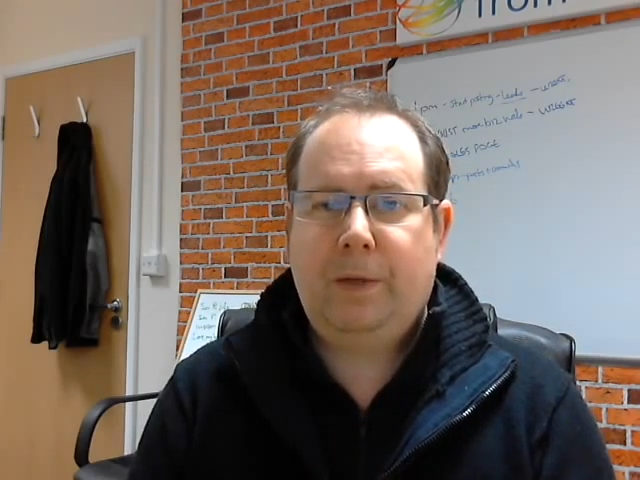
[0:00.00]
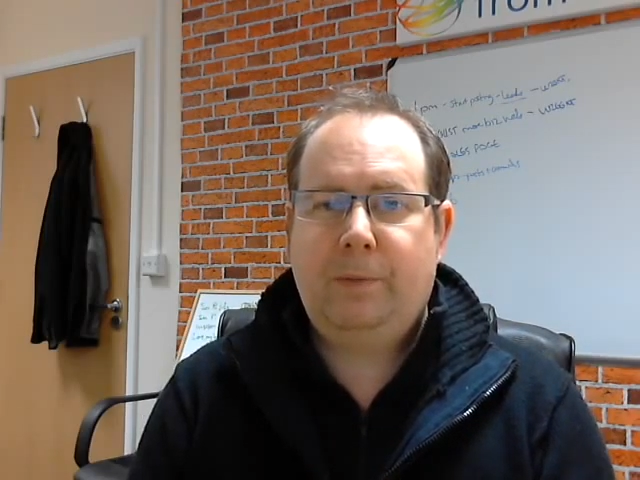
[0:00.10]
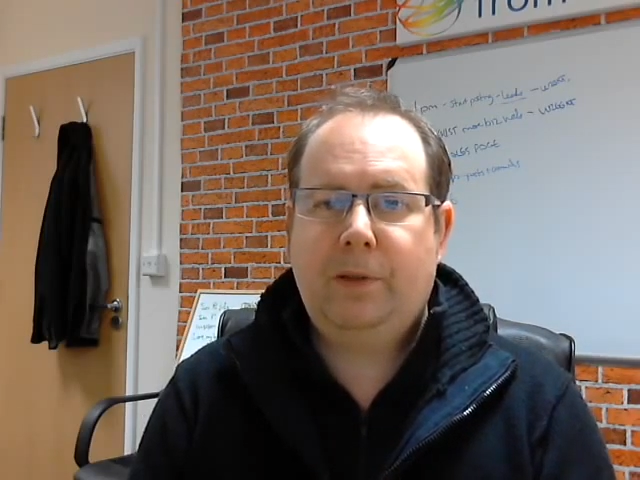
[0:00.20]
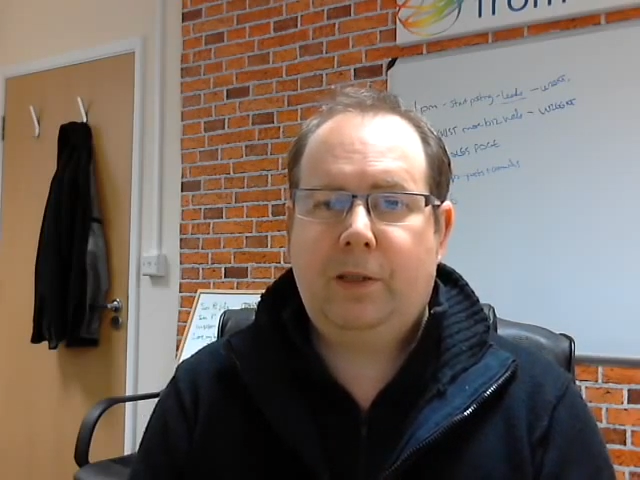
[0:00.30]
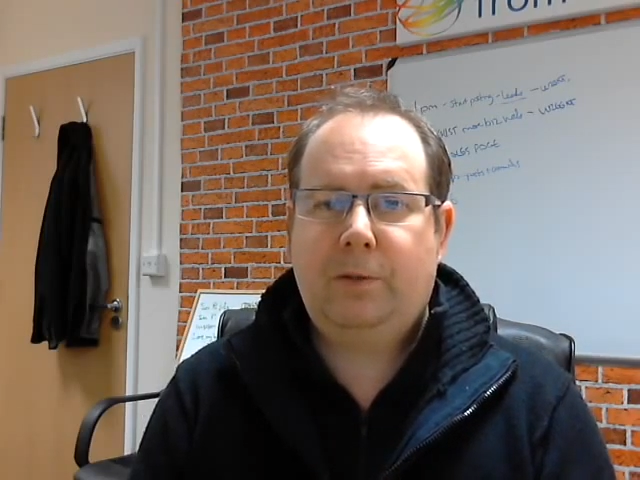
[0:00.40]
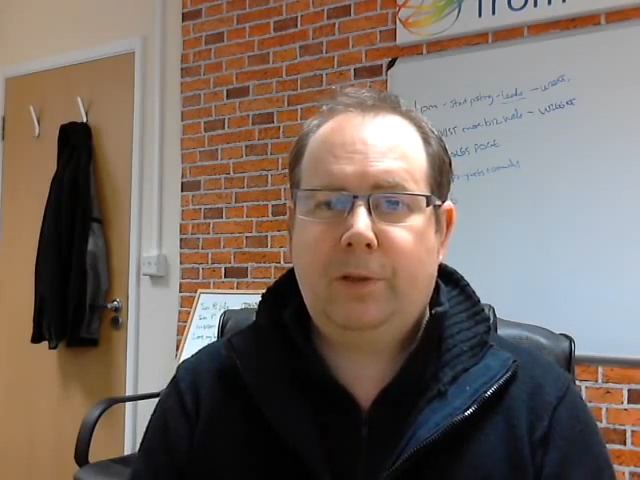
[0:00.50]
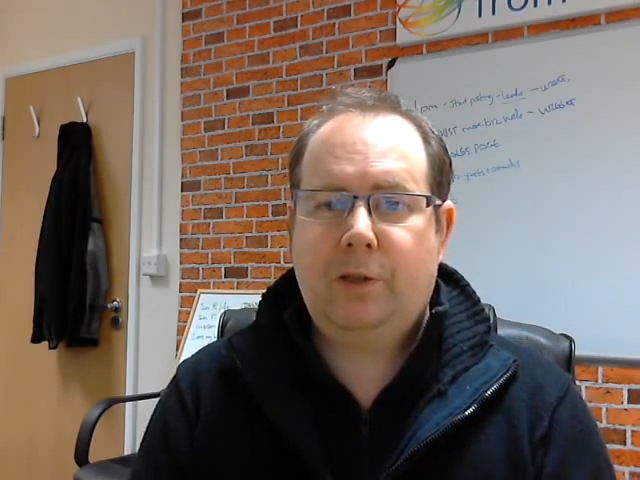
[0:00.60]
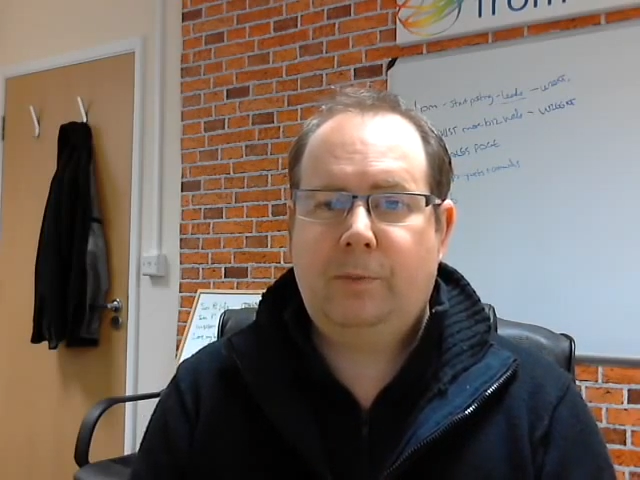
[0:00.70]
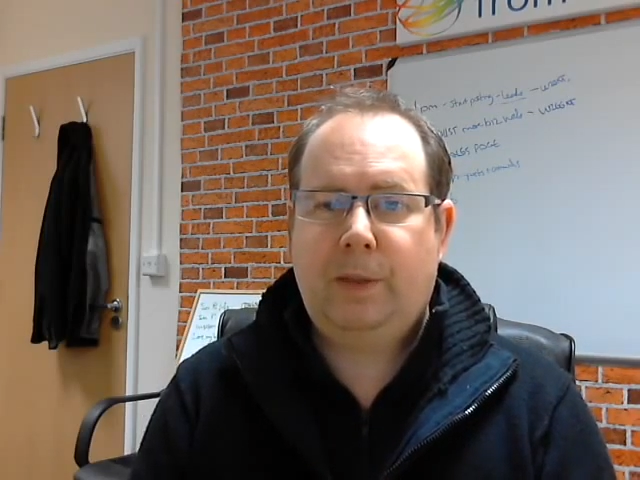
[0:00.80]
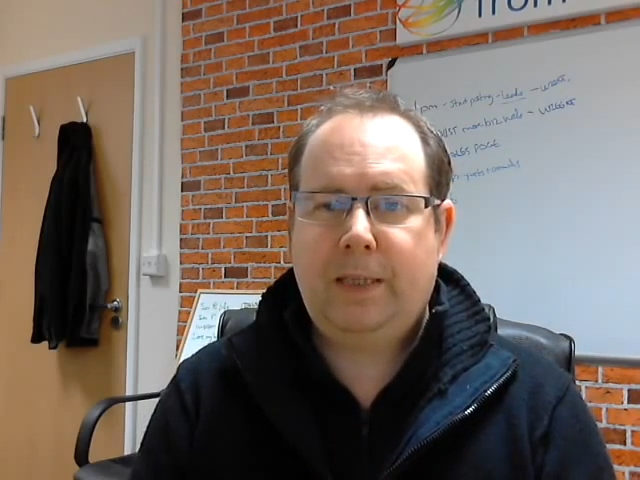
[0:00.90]
people that come and
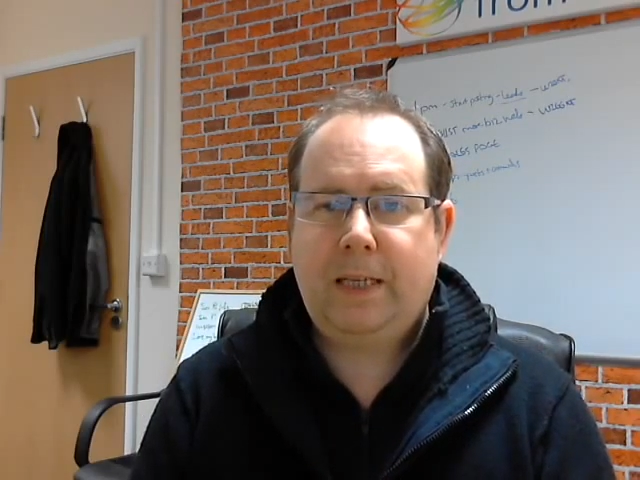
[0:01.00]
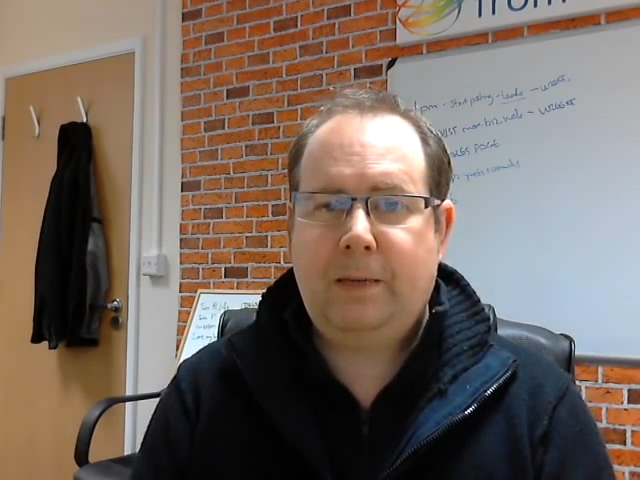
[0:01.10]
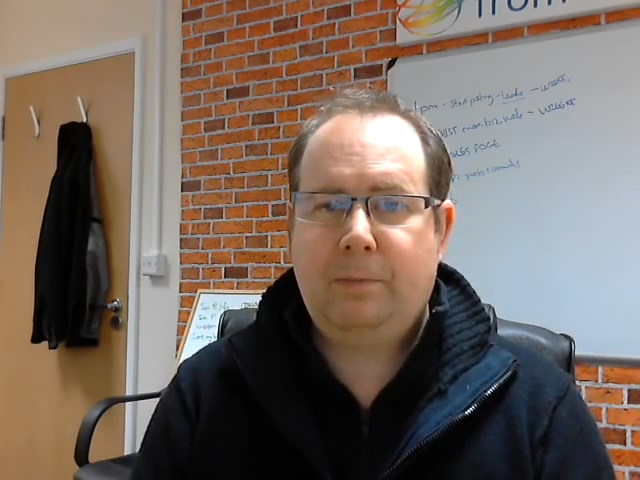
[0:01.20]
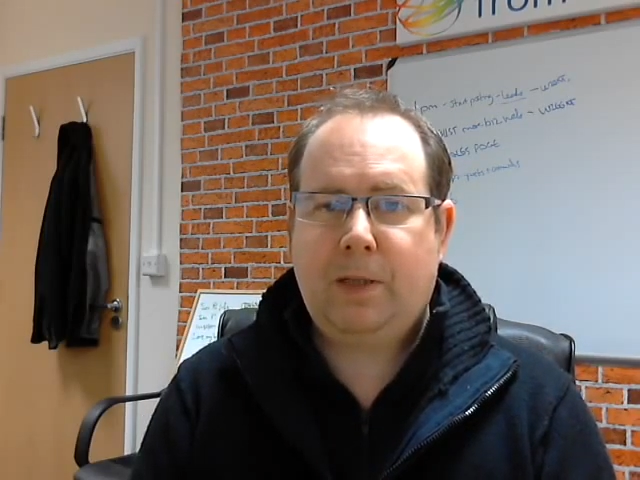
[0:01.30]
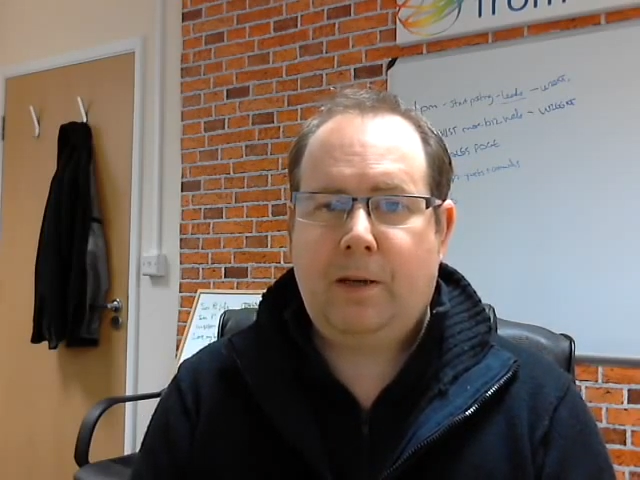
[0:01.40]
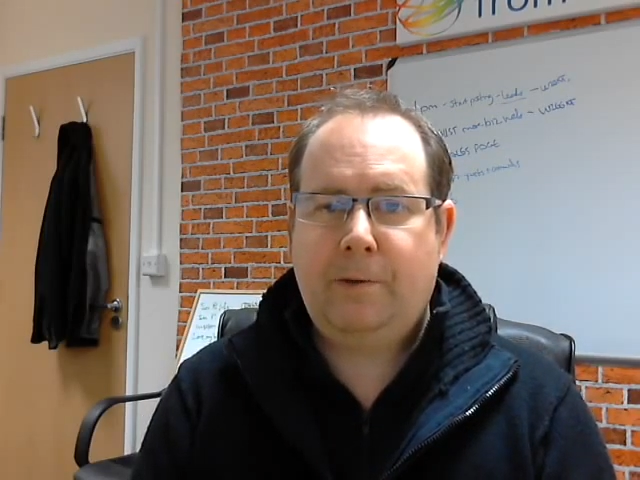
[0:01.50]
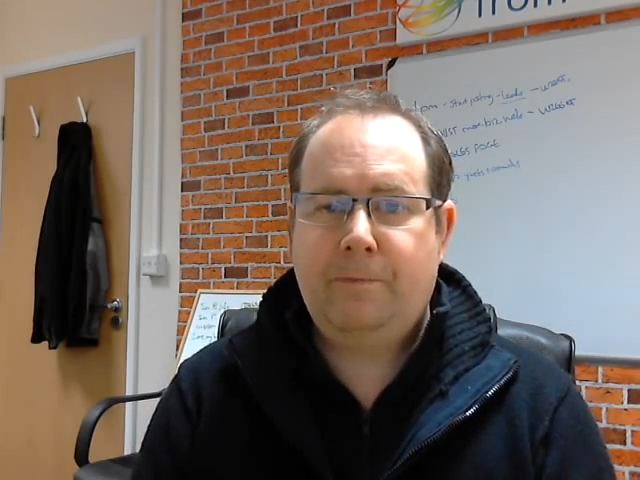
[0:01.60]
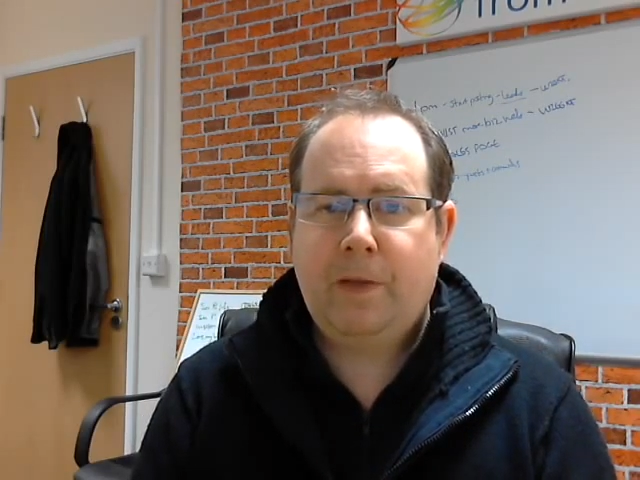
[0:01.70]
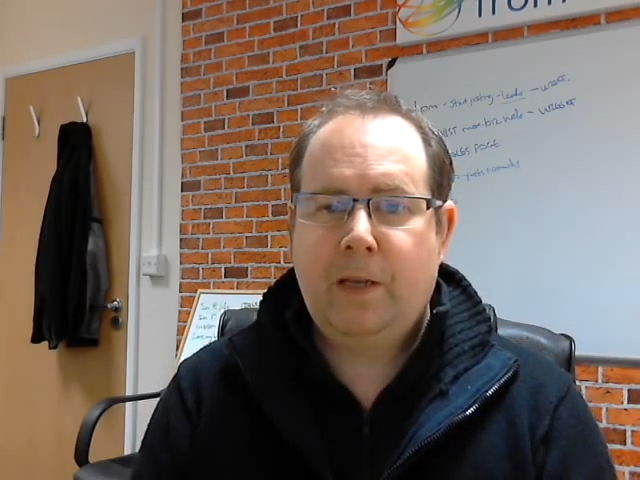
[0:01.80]
join my team. So